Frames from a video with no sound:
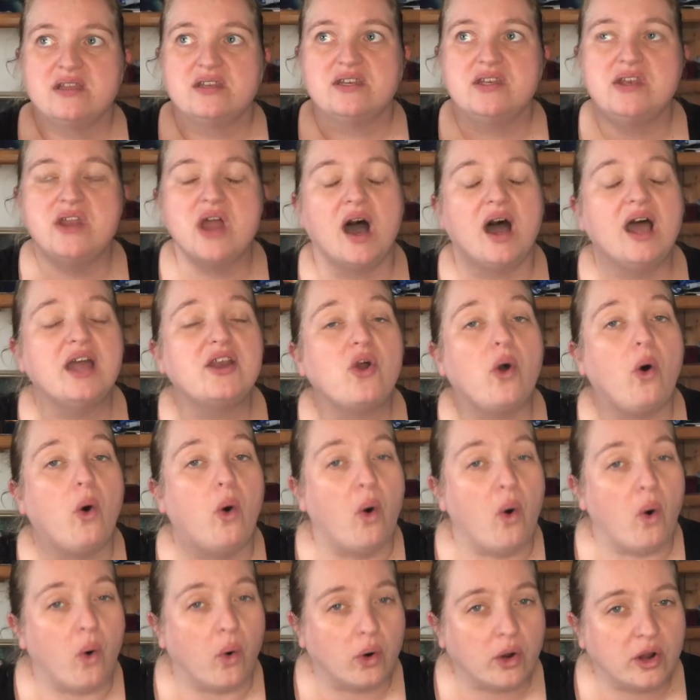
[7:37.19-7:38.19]
Not
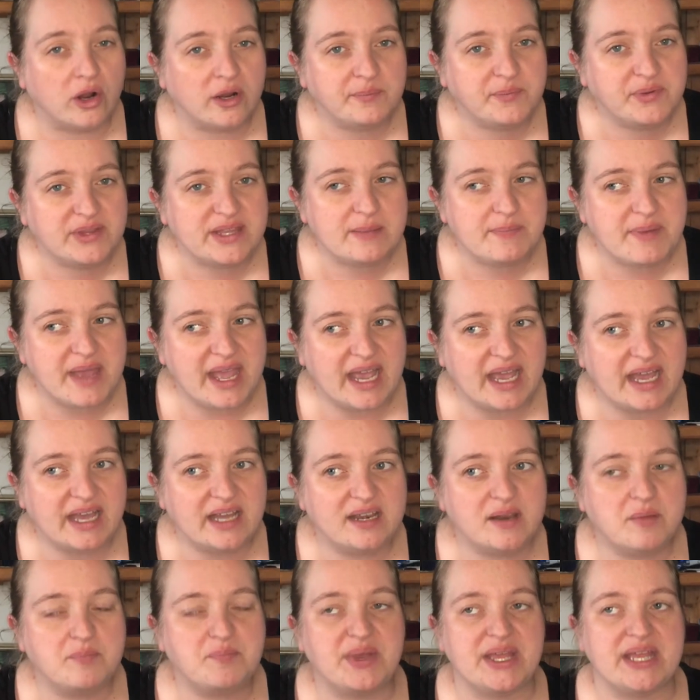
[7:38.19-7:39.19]
horribly
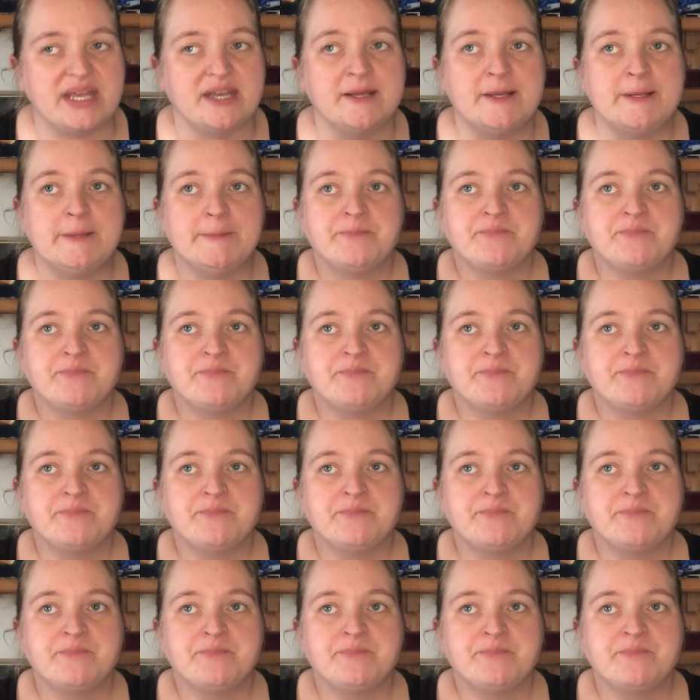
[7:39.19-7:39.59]
bad, but